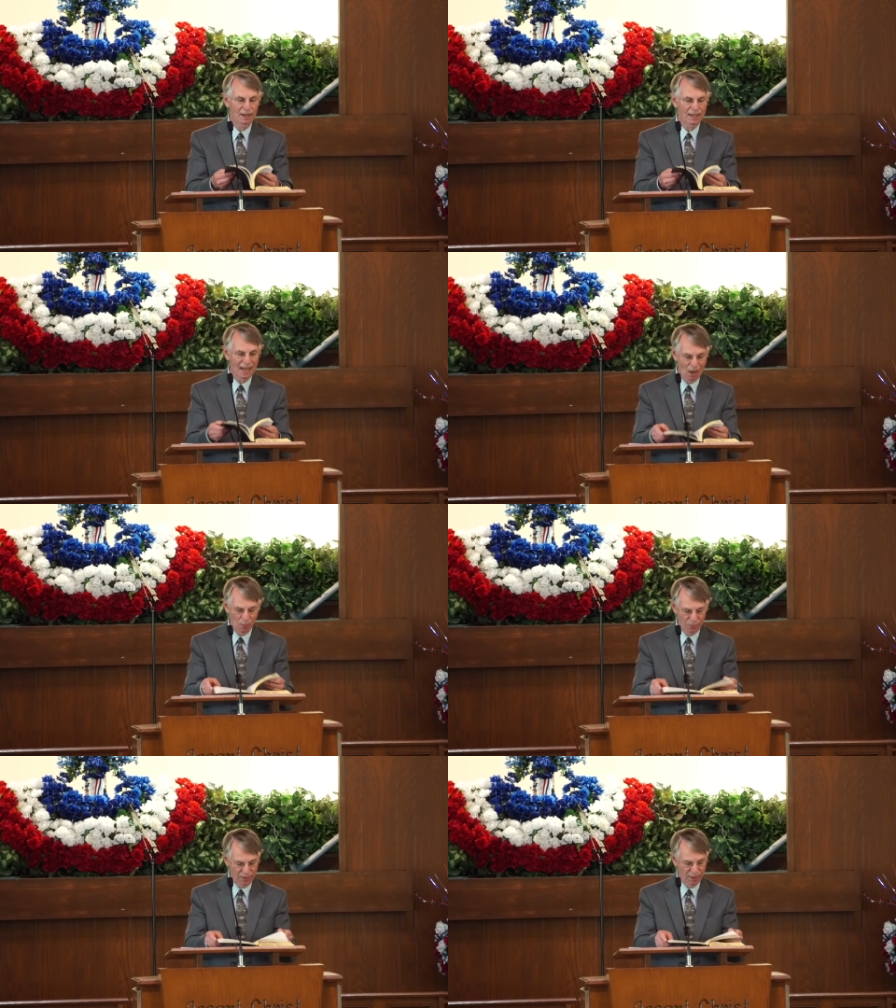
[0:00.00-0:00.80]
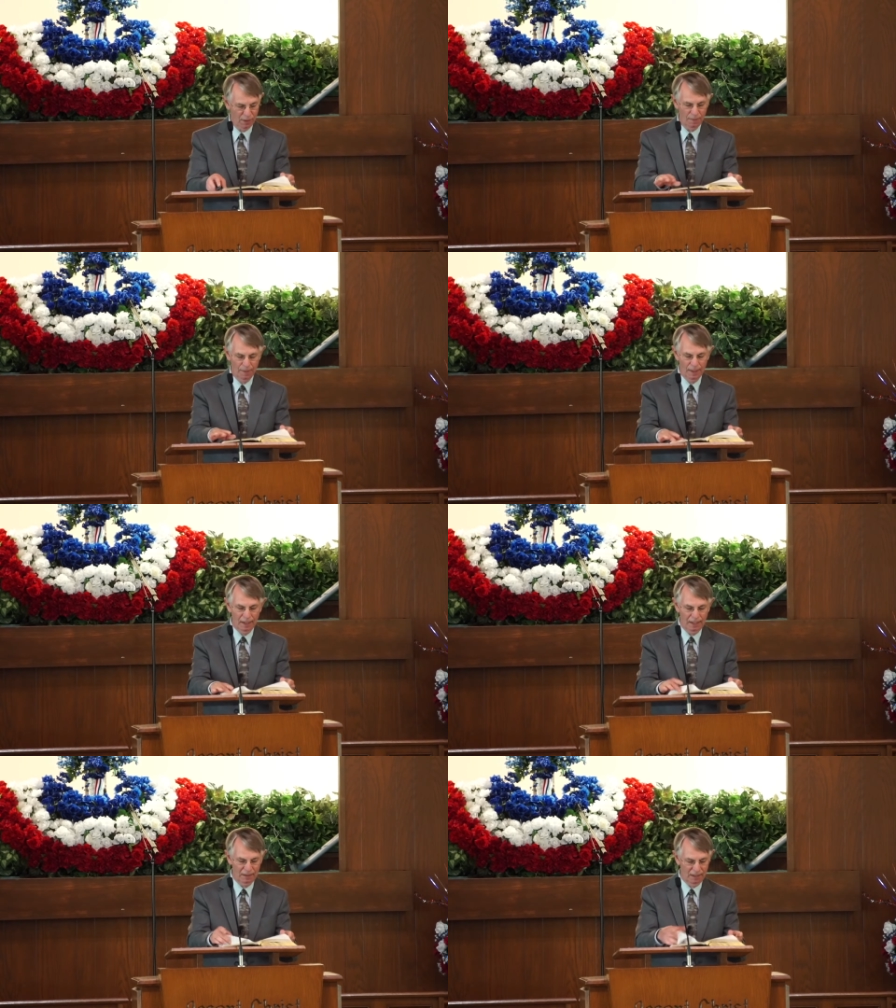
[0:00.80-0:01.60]
account there,
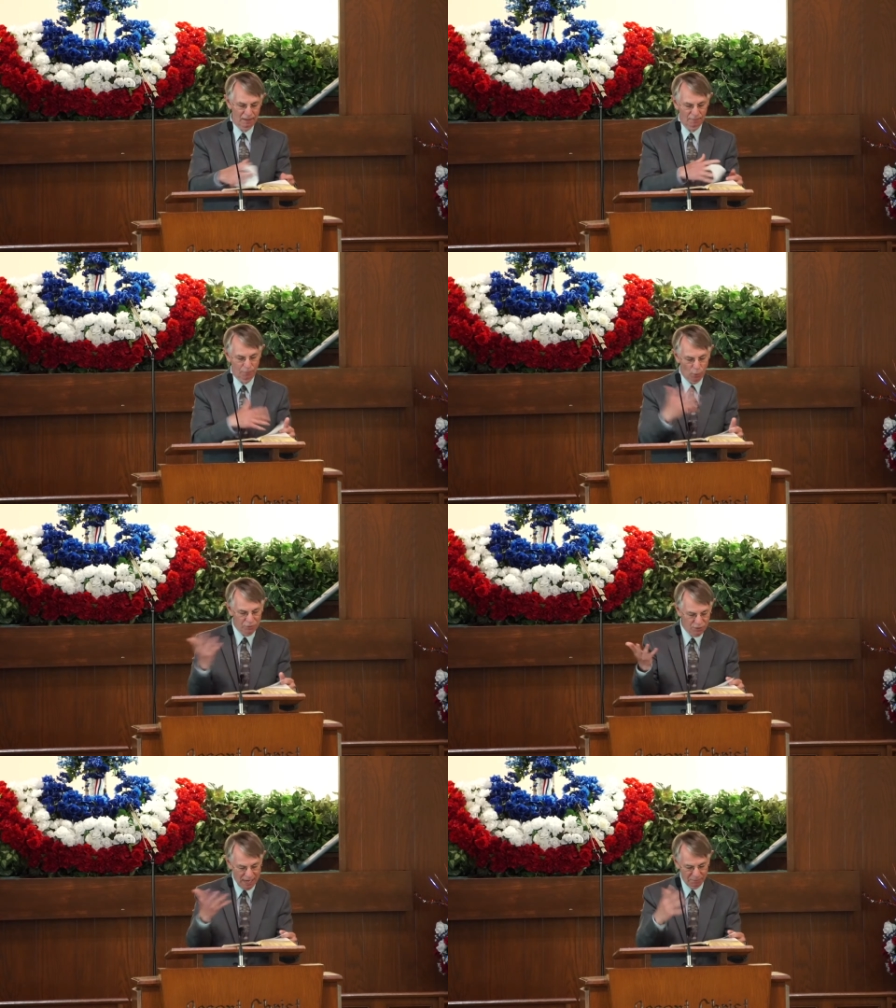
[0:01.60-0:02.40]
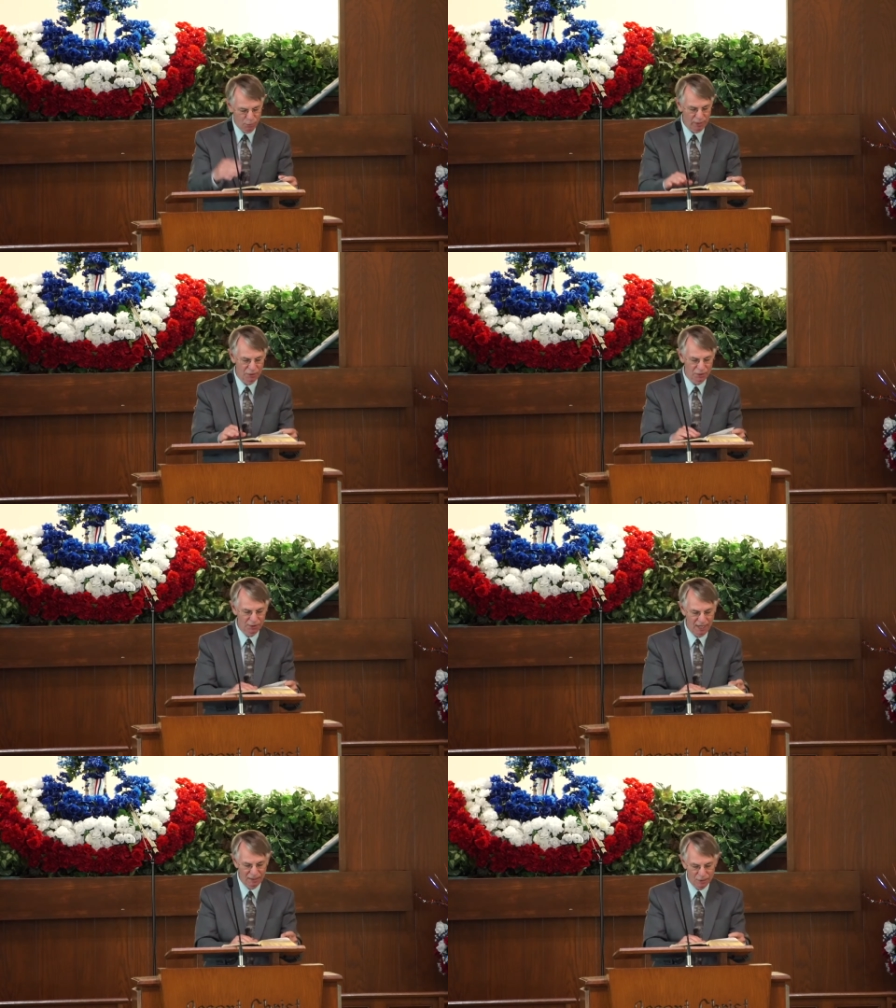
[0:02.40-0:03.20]
and in the fourth chapter, you can
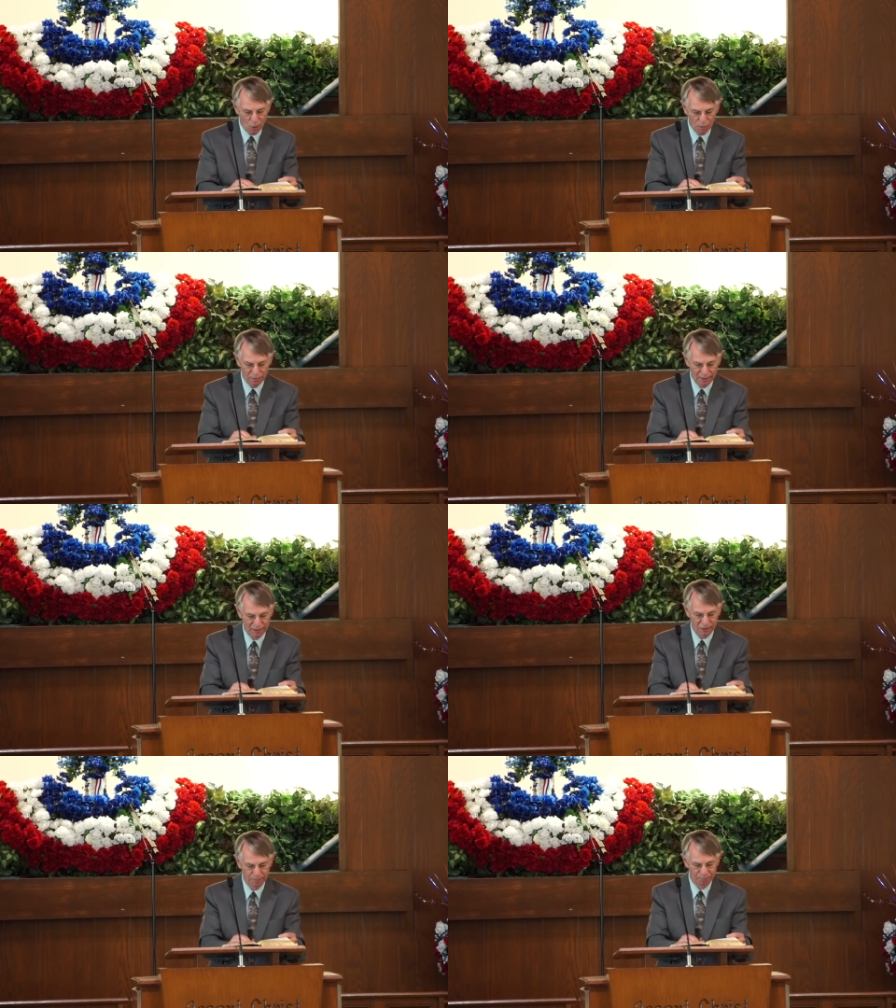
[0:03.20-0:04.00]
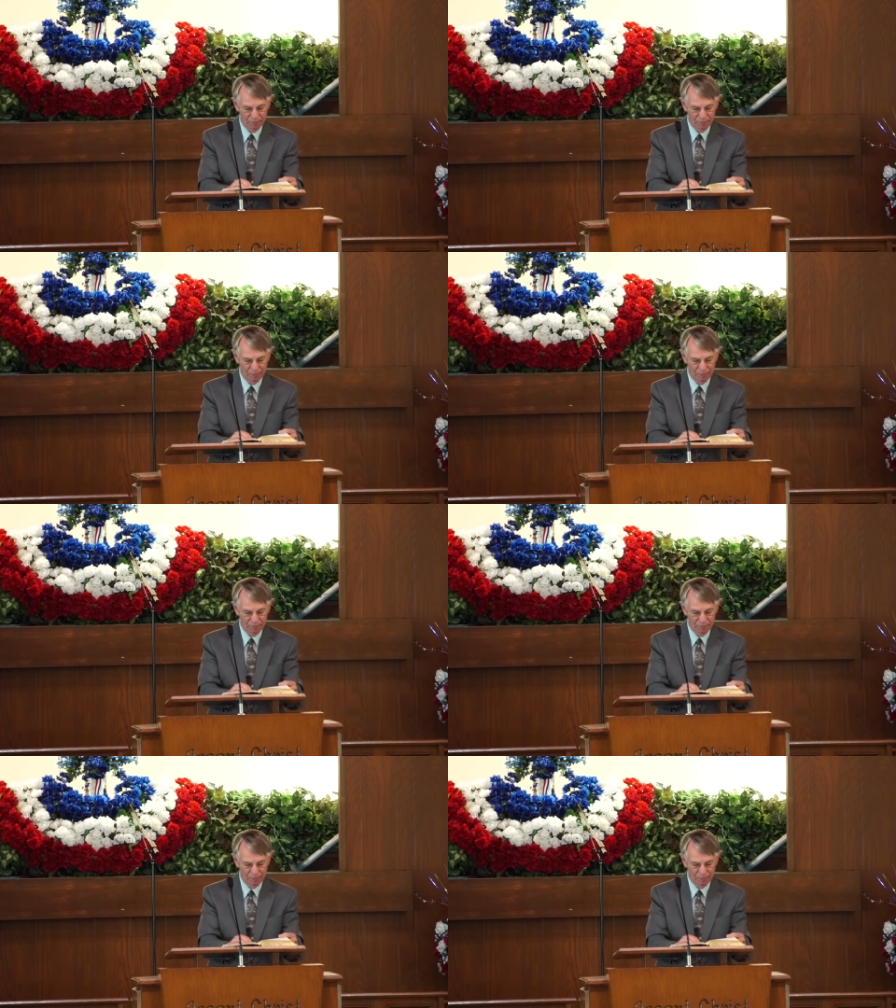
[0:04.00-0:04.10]
just take note of this